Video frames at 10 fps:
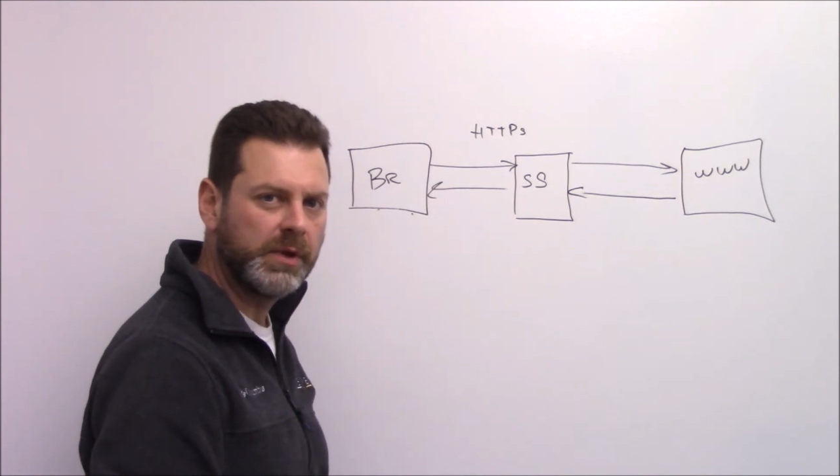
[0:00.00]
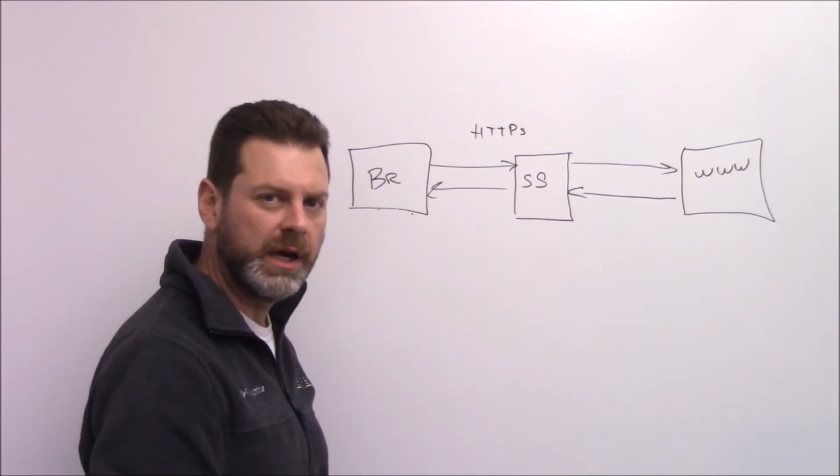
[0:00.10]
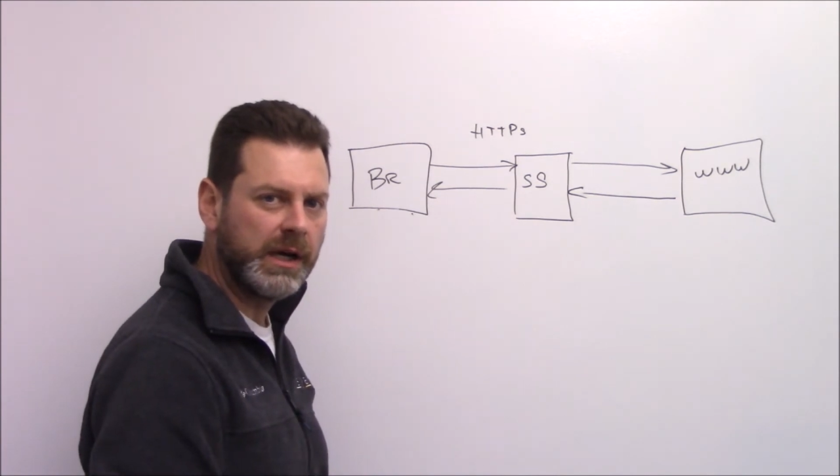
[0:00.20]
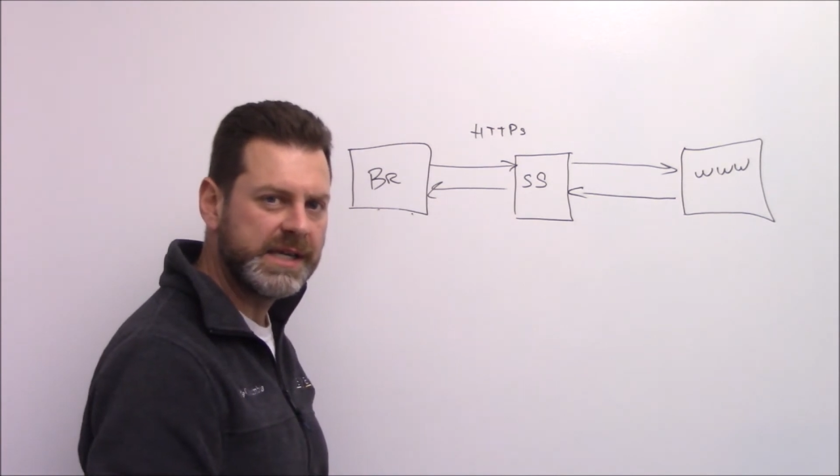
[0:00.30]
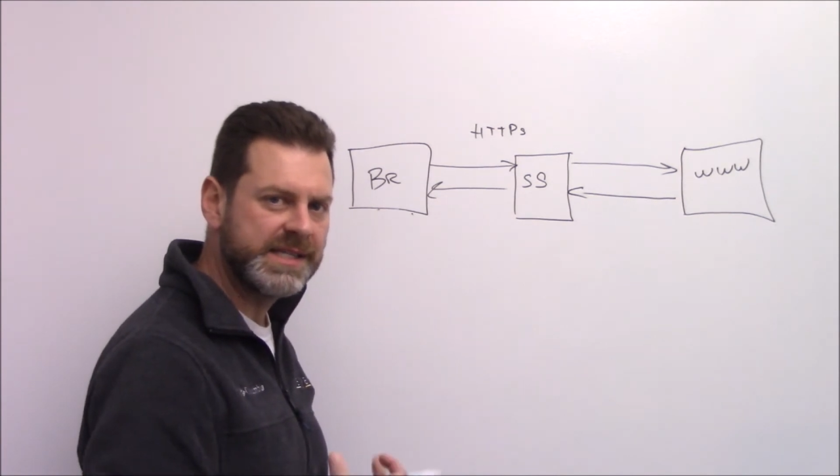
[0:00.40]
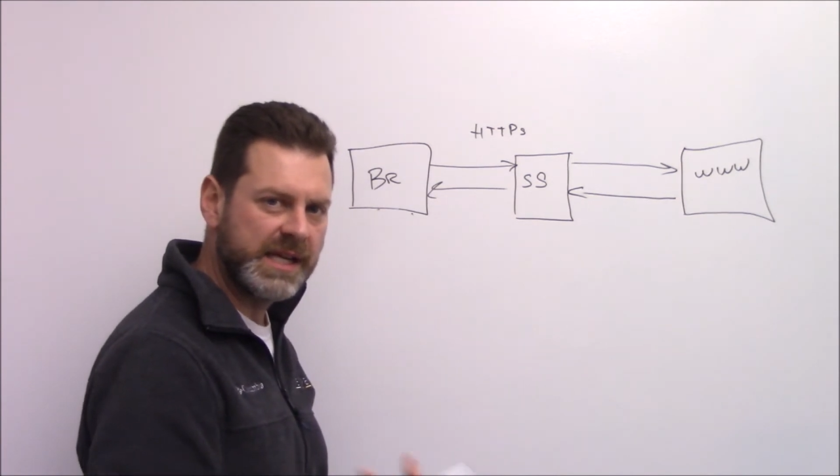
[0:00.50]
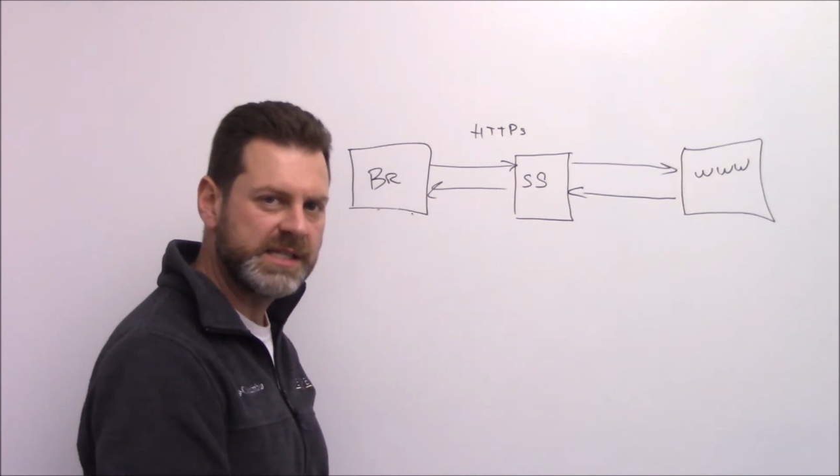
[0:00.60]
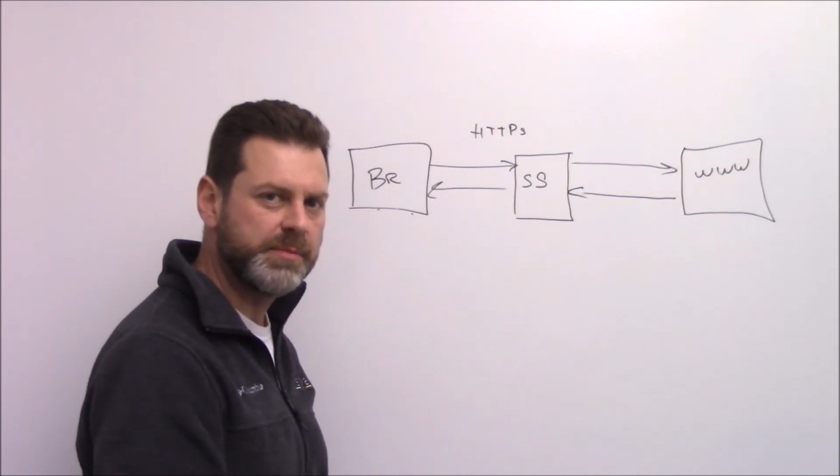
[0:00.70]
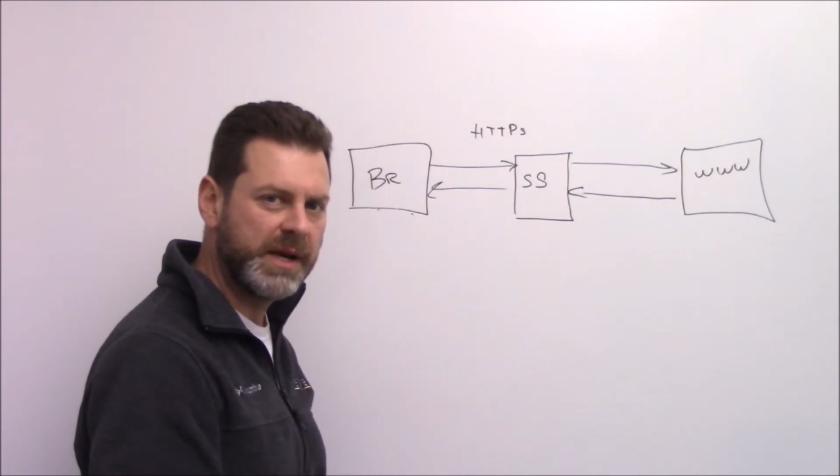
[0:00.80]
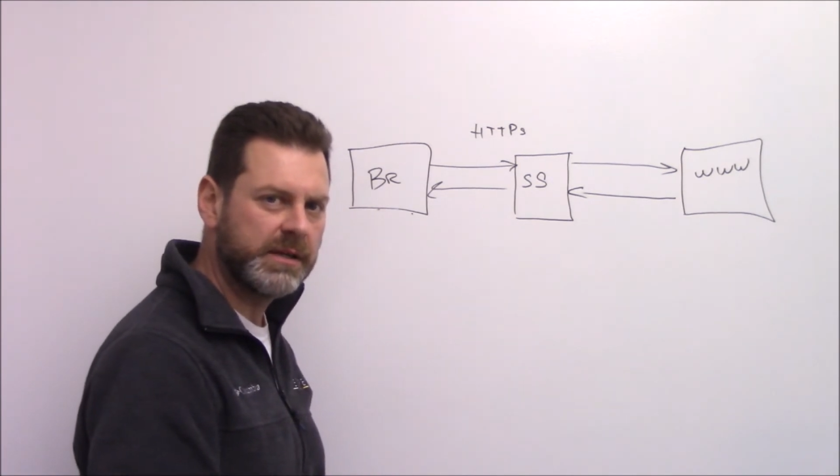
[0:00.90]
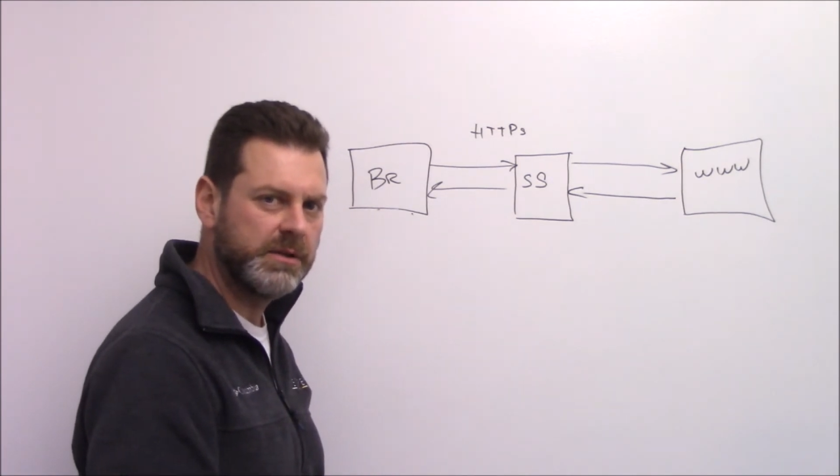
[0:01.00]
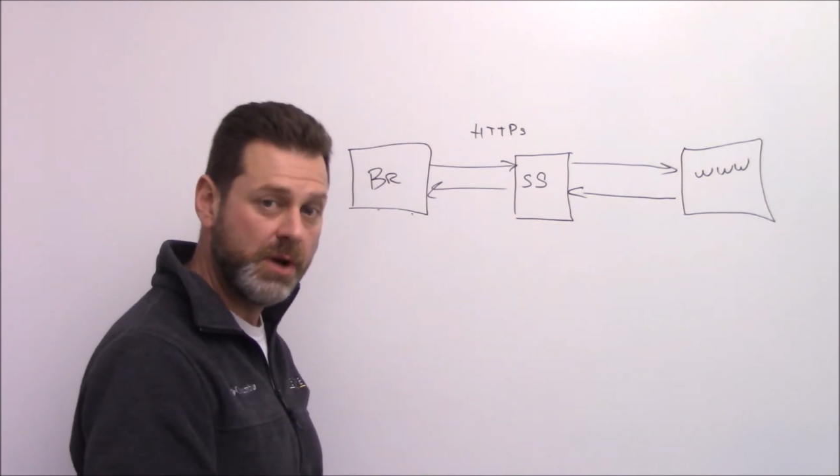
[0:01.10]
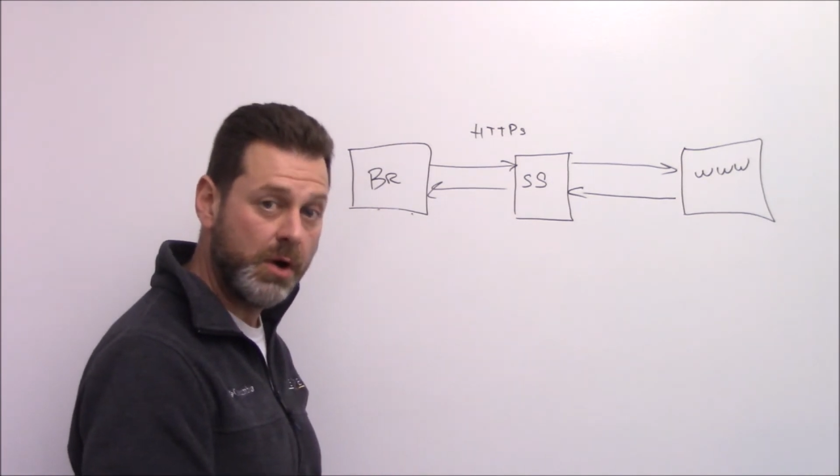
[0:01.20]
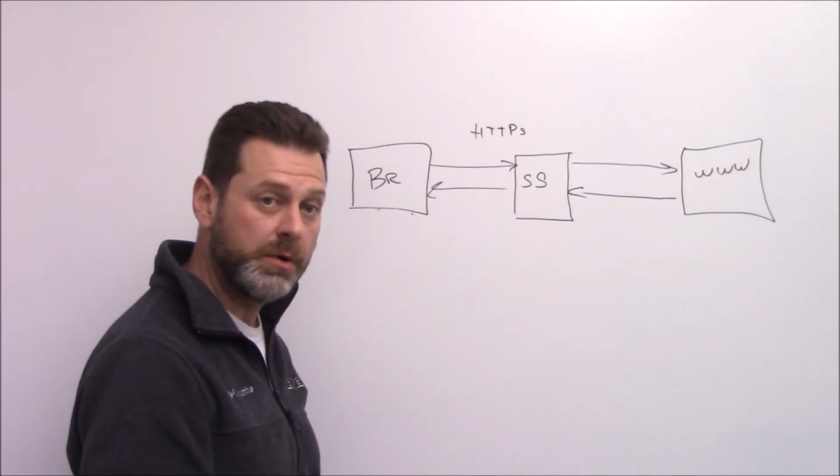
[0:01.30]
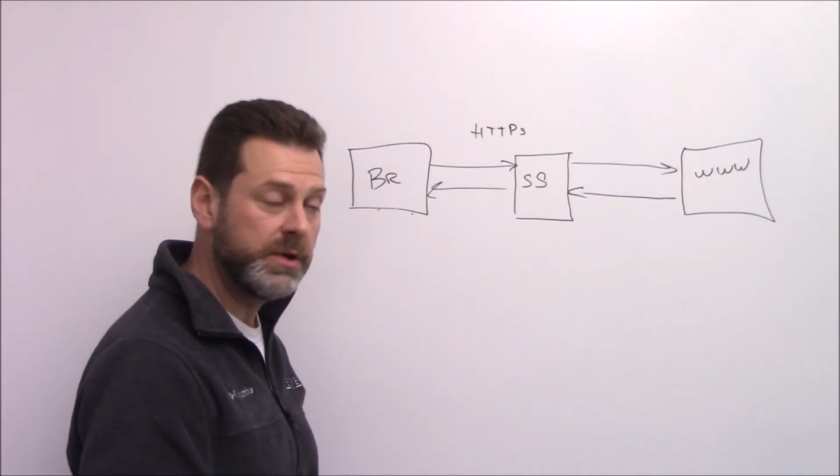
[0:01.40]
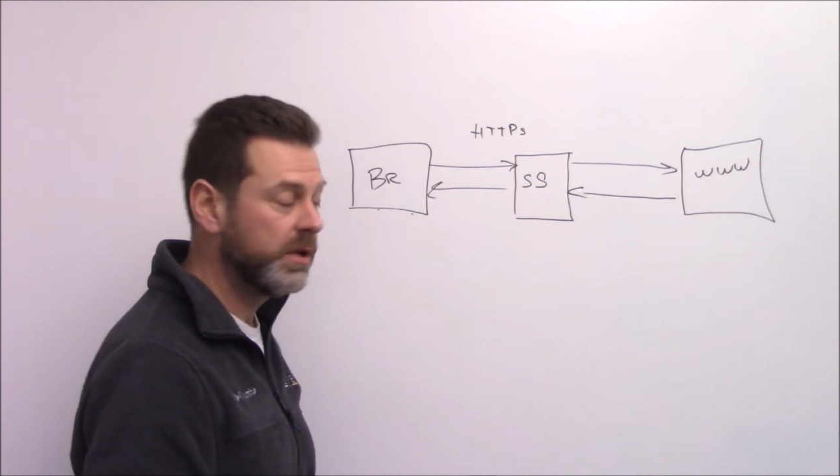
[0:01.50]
a SiteSpect node,